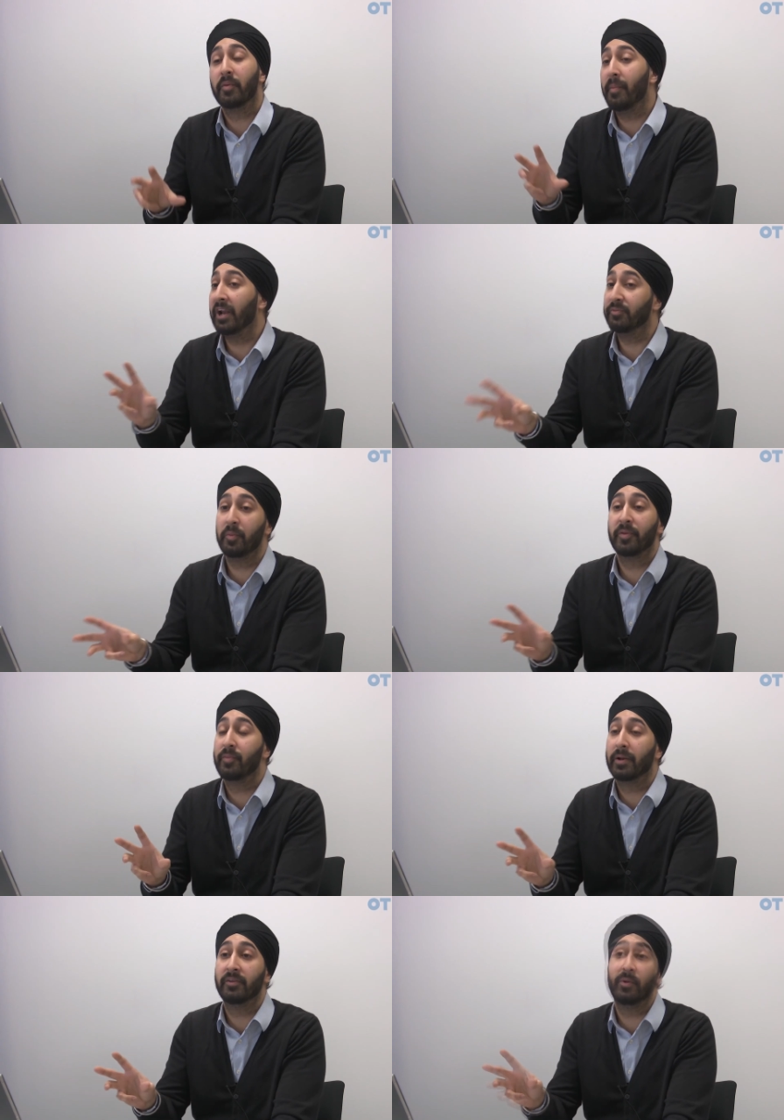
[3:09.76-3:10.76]
a management
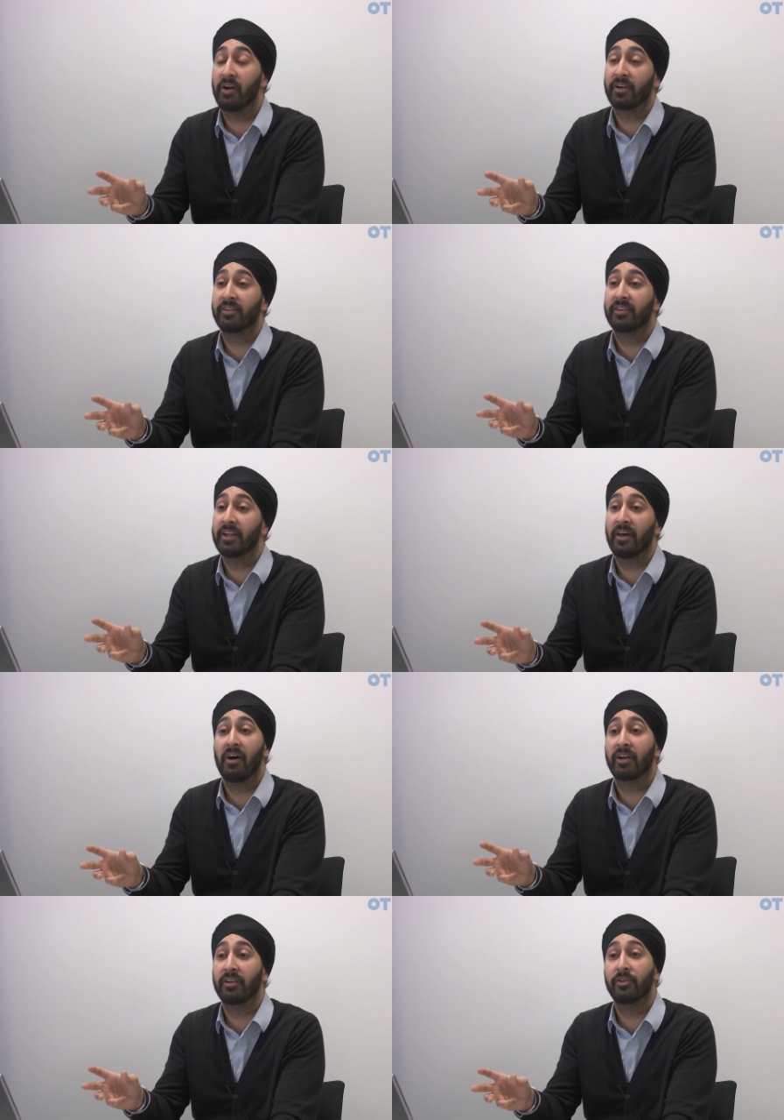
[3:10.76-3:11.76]
perspective, I could see that
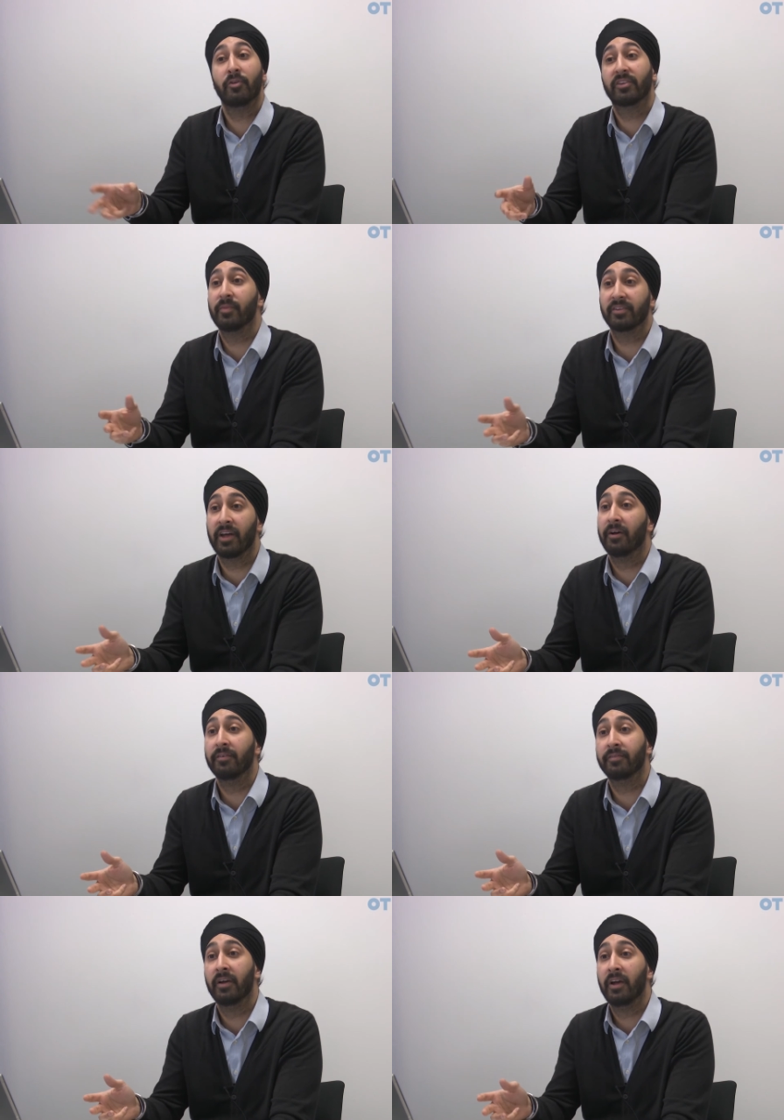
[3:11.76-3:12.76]
I could do this
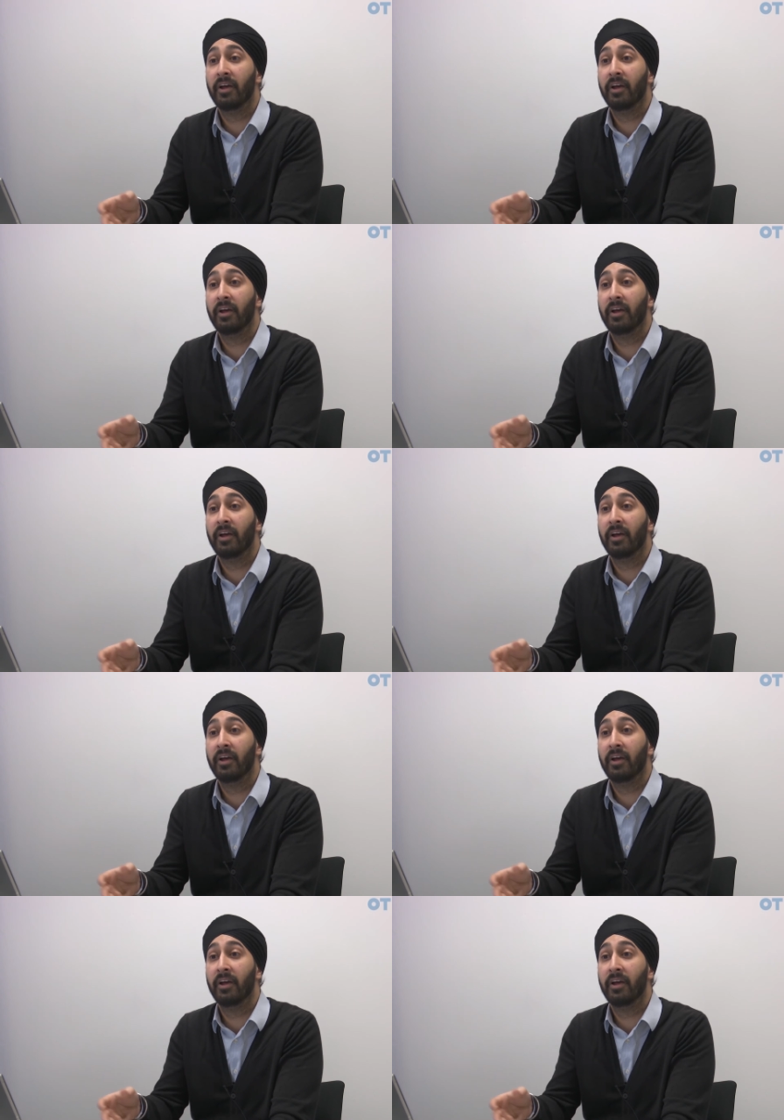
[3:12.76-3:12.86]
myself.